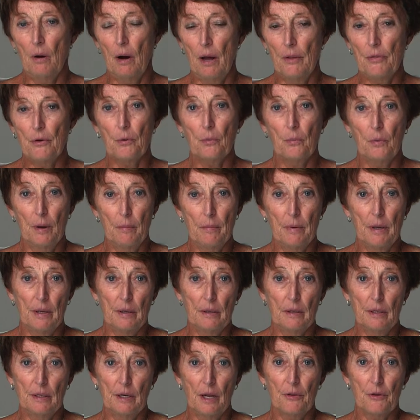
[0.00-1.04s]
other
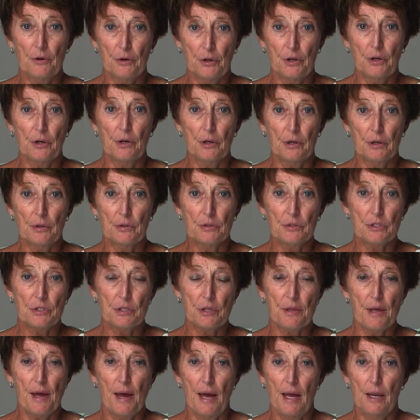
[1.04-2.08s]
women and other
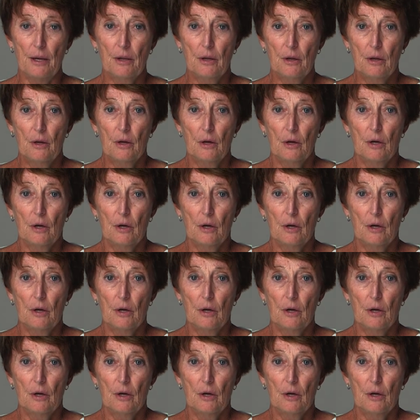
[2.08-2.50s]
girls that,